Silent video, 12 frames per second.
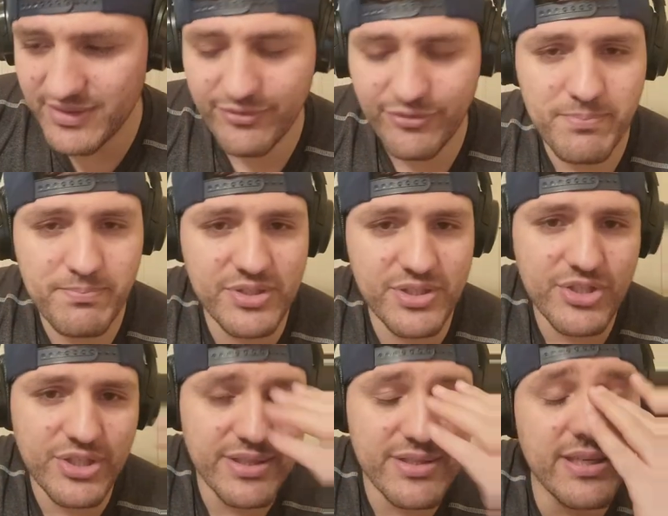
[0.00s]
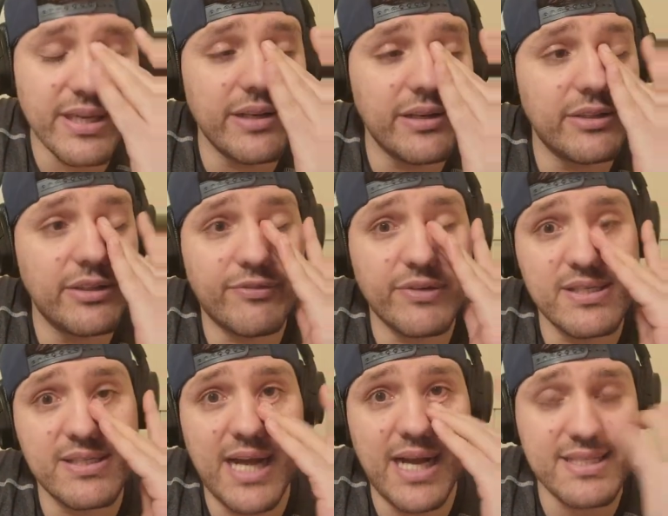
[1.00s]
different positions and different
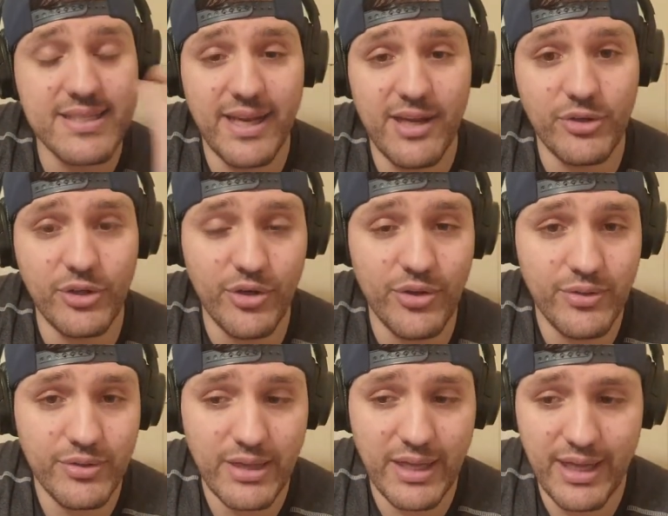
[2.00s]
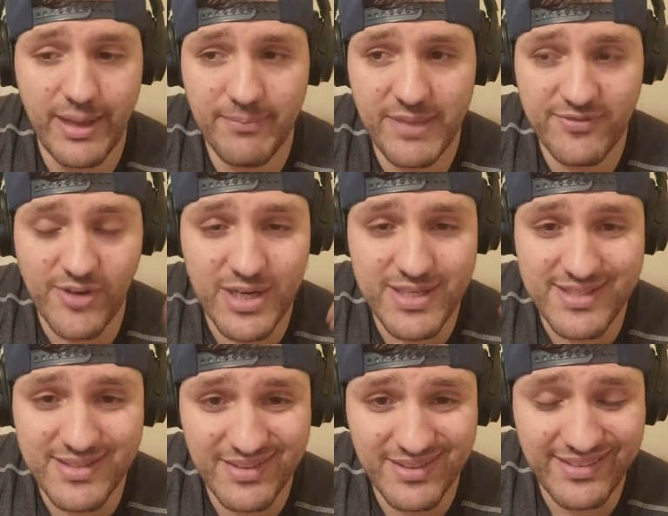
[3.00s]
stocks now, you know. Um, as far
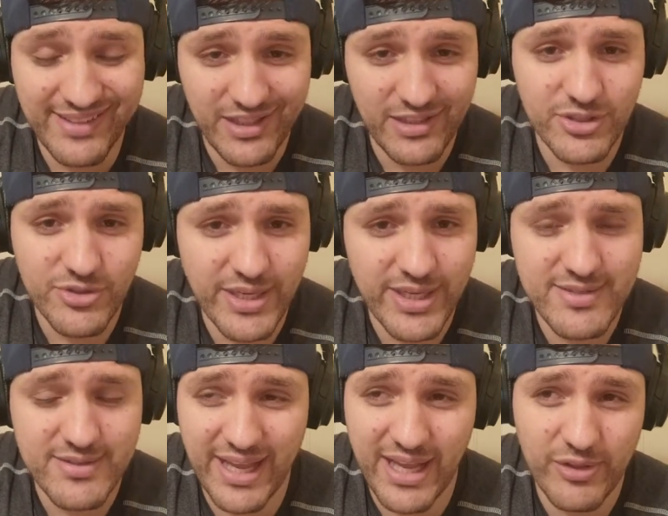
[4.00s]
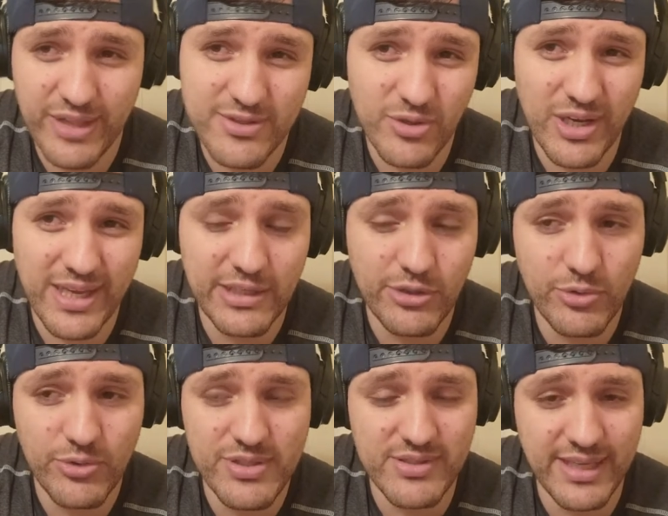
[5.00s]
as daily trades now, that's all I
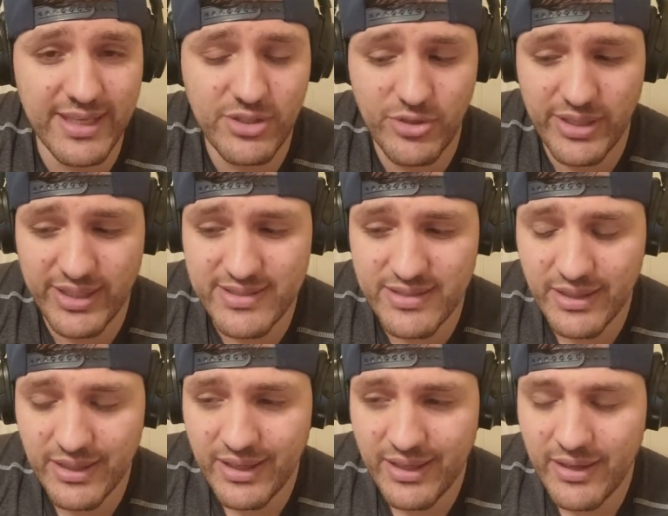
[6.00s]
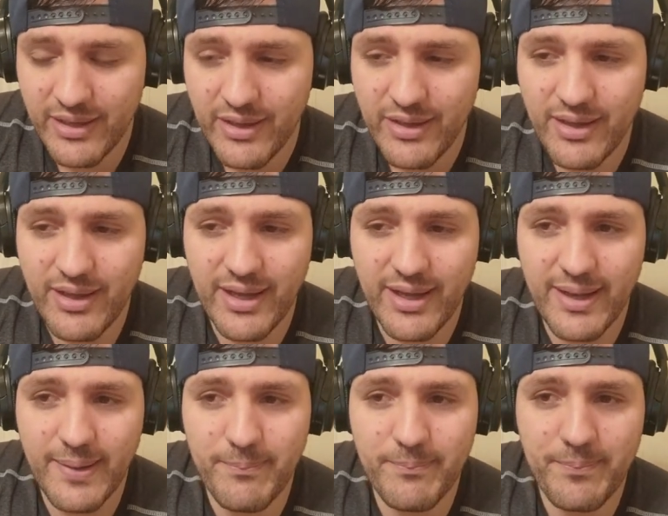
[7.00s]
do is day trades,
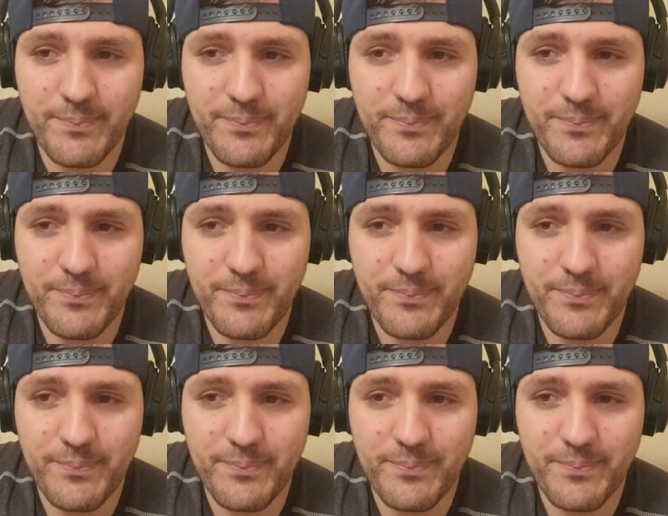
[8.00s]
um,